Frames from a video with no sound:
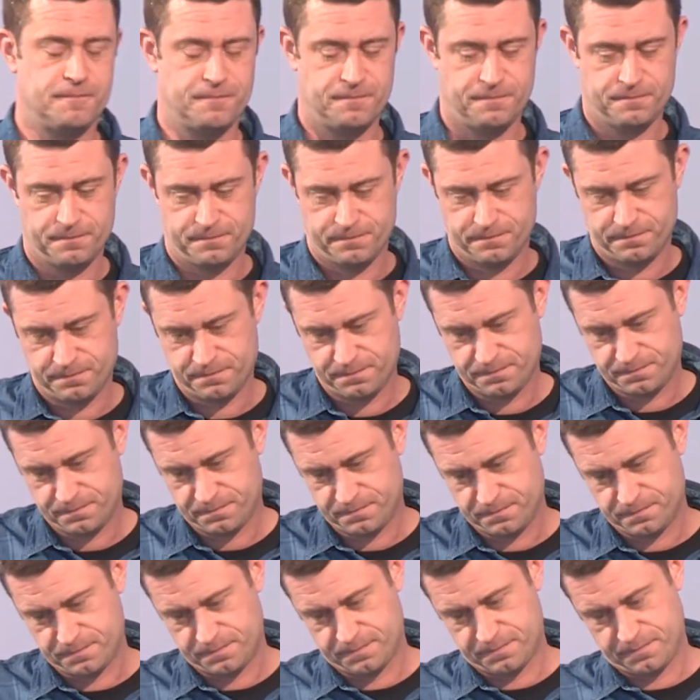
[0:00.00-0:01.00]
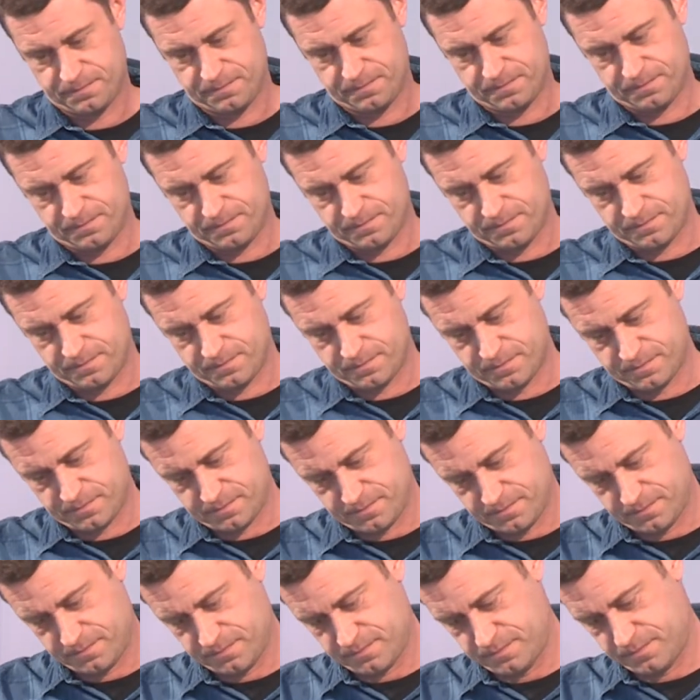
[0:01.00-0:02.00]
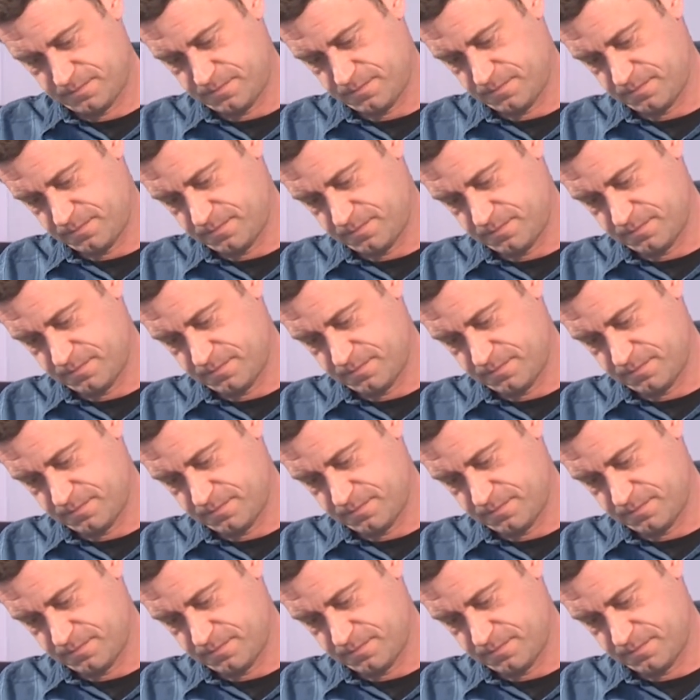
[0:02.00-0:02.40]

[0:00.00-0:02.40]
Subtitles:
Nobody speaks.